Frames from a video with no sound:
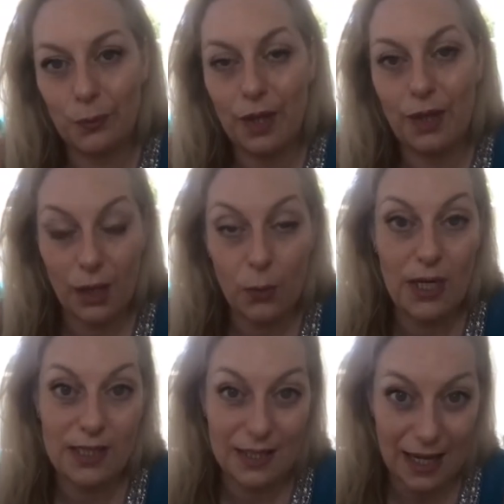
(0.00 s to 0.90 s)
they were
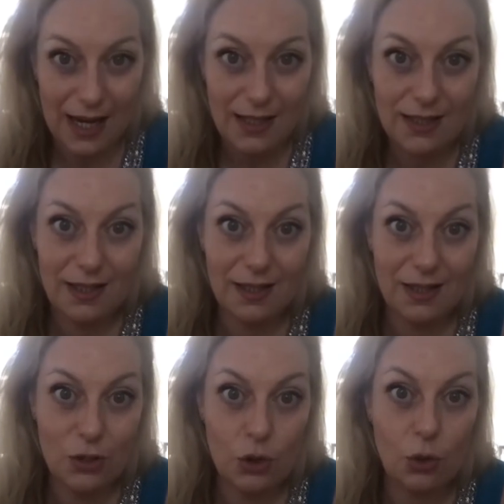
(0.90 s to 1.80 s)
stressed
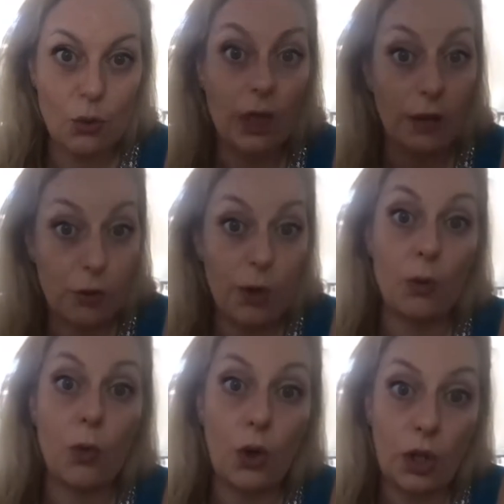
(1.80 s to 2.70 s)
so if you are
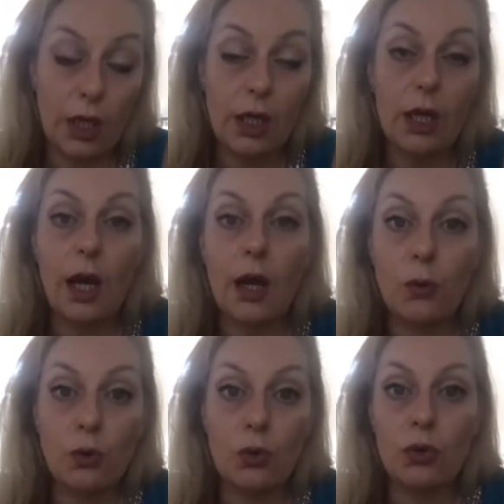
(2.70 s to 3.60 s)
working i
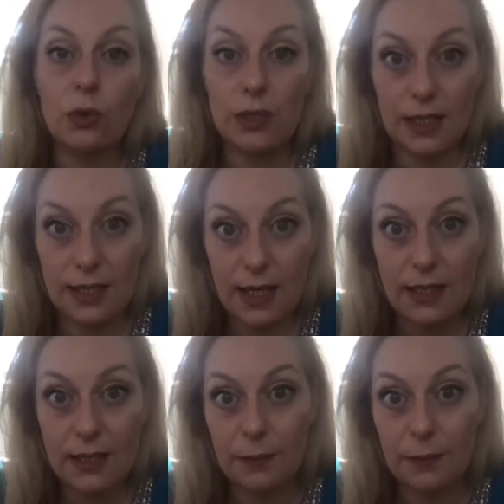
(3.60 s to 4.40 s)
would suggest